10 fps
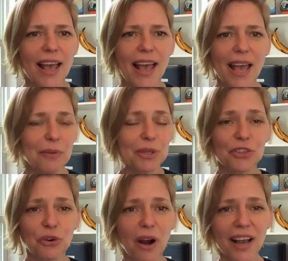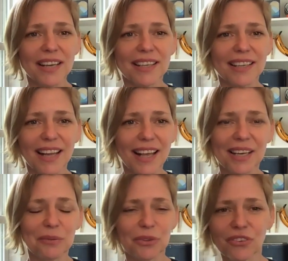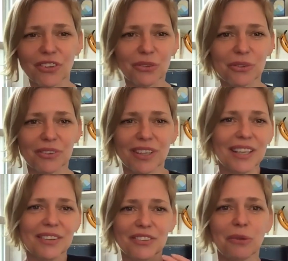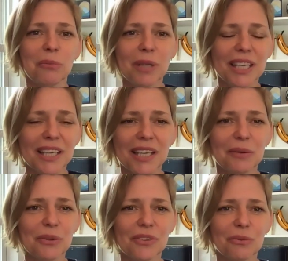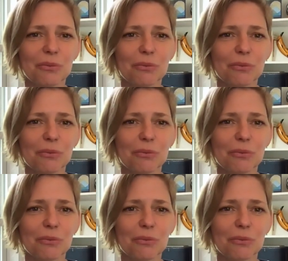and we tried it and it was just it to me it was just